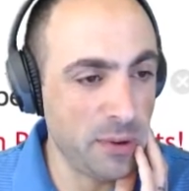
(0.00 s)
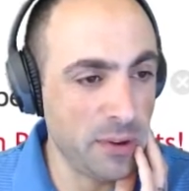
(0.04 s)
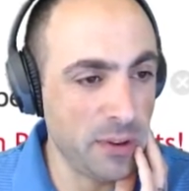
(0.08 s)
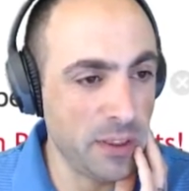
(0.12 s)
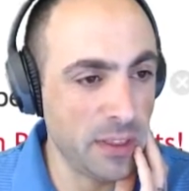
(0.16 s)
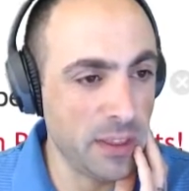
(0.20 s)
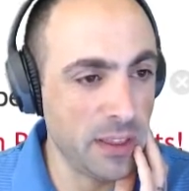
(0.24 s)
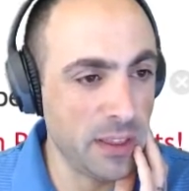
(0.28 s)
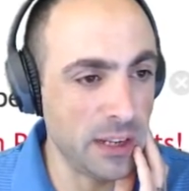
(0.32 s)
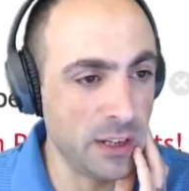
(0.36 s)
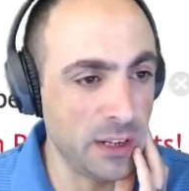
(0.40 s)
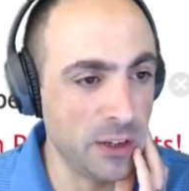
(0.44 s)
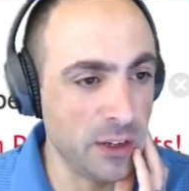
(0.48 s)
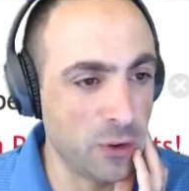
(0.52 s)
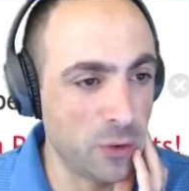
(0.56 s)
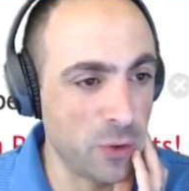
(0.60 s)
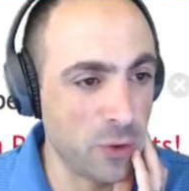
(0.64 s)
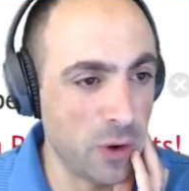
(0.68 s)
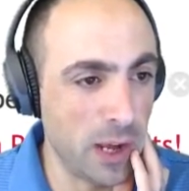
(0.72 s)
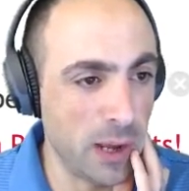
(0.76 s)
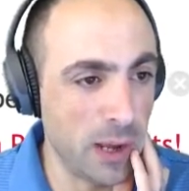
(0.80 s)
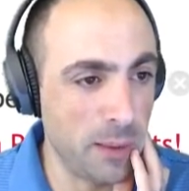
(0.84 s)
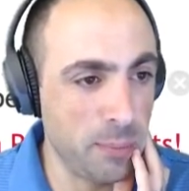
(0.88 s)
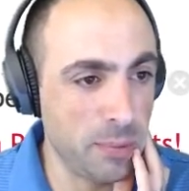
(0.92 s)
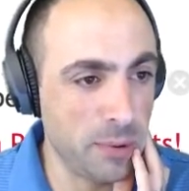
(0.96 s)
then
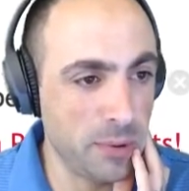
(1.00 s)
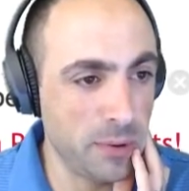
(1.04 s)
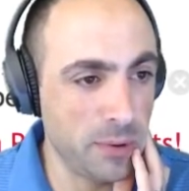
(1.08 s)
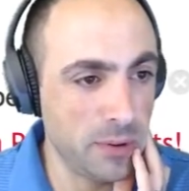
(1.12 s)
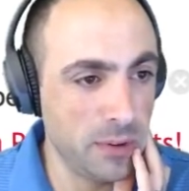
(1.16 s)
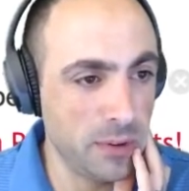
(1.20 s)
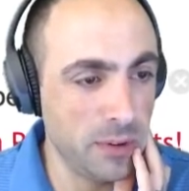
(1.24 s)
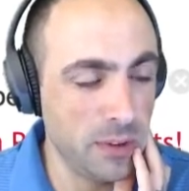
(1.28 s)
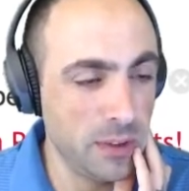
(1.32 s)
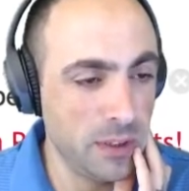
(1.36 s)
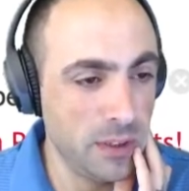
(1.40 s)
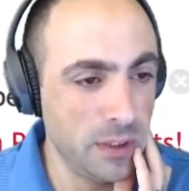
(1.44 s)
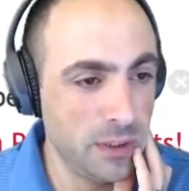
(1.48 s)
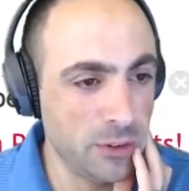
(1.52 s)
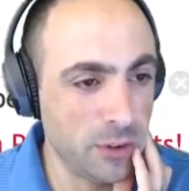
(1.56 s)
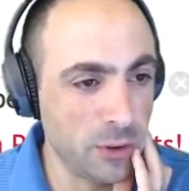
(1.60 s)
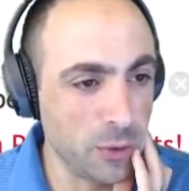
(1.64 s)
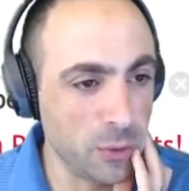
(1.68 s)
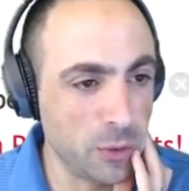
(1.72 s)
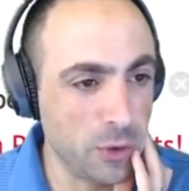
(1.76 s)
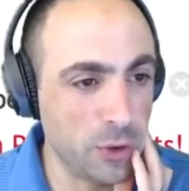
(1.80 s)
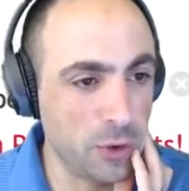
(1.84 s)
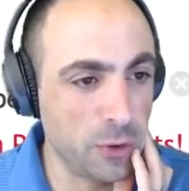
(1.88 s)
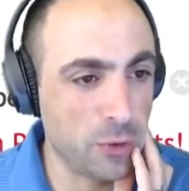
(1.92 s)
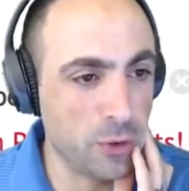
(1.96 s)
drop. So
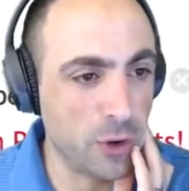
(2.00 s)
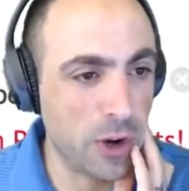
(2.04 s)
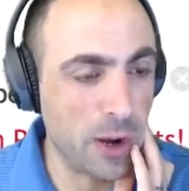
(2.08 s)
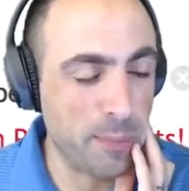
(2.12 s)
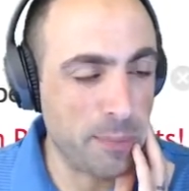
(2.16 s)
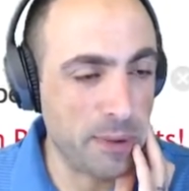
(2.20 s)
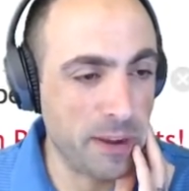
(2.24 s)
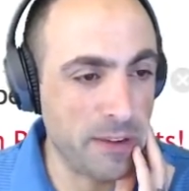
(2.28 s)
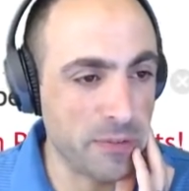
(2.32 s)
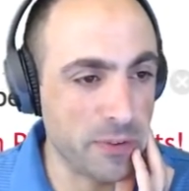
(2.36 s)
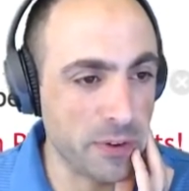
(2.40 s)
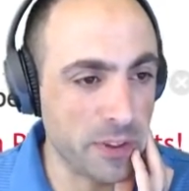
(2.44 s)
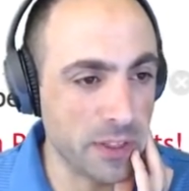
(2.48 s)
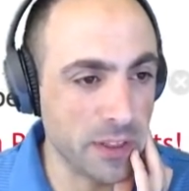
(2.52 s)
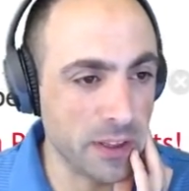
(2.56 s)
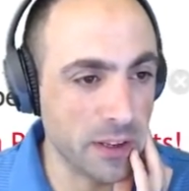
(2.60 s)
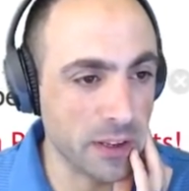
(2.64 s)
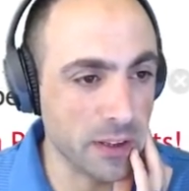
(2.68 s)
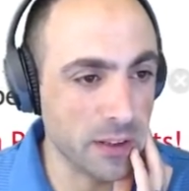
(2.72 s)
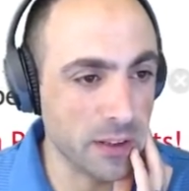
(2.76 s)
you drop everything.